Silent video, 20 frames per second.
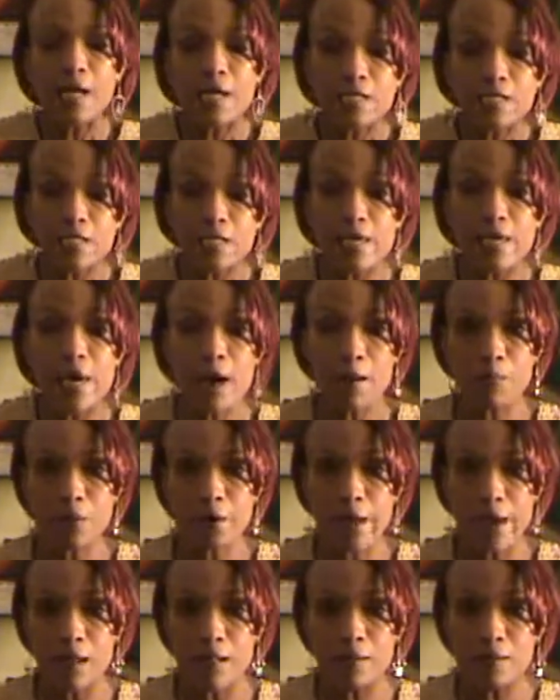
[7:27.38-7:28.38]
T.
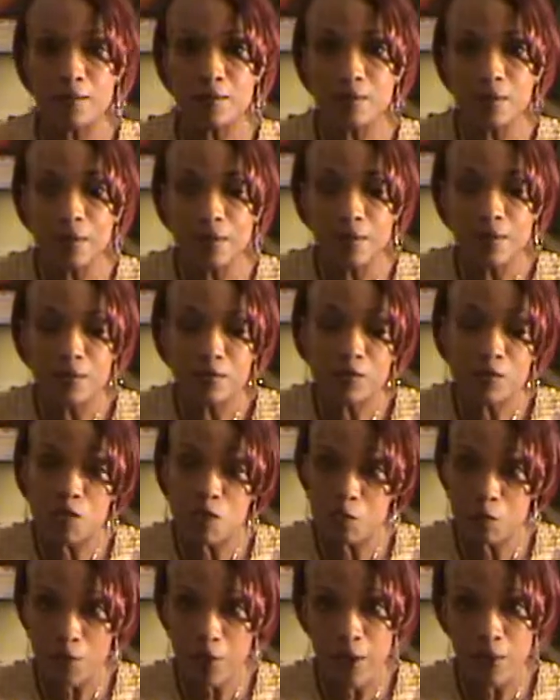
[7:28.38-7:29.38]
Gabrielle
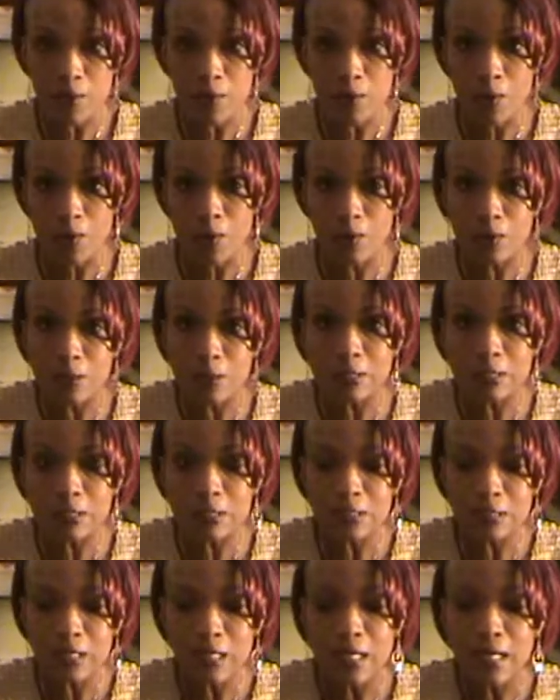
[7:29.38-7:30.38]
spring roll
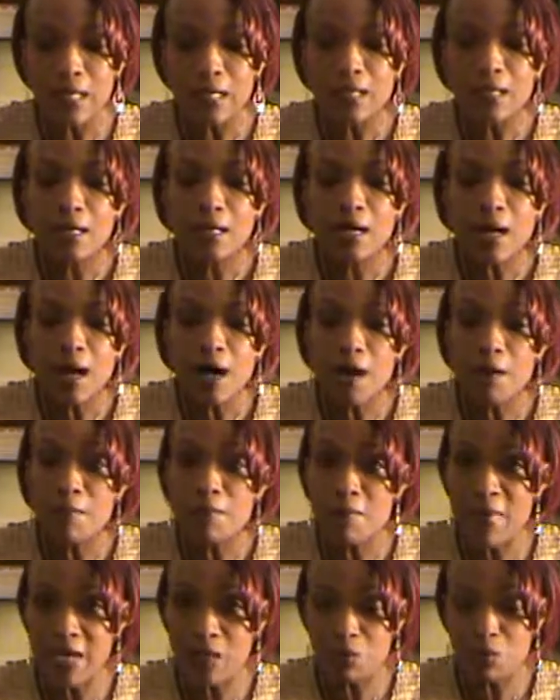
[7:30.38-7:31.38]

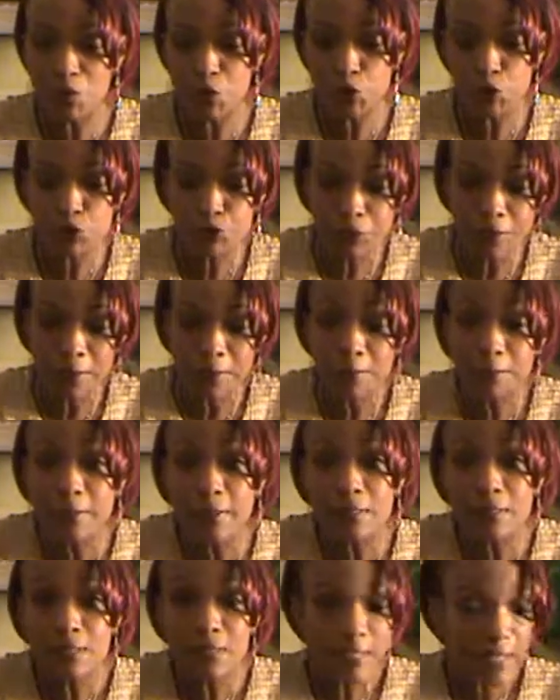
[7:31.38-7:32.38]
made with shrimp,
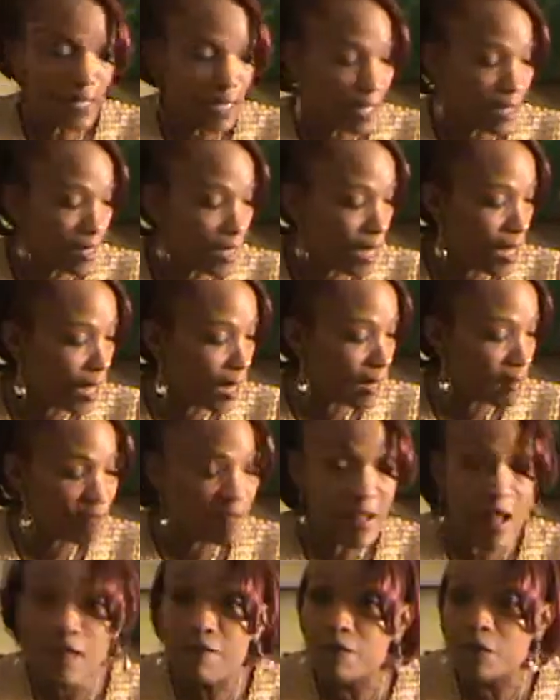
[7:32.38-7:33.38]

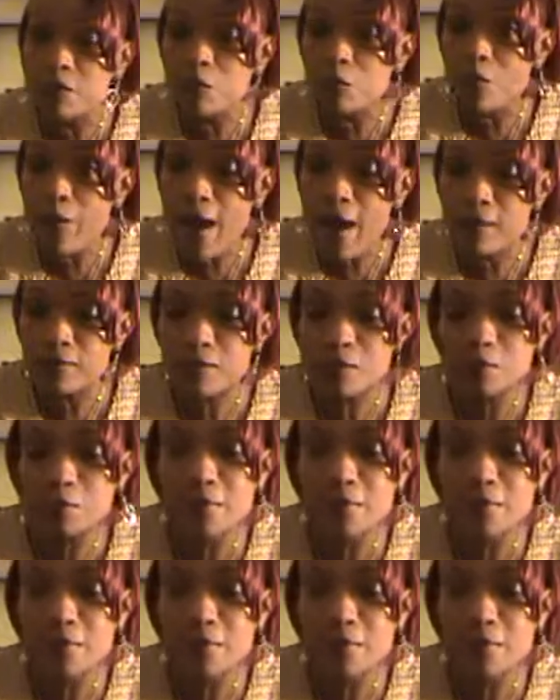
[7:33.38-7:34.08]
alfalfa sprouts,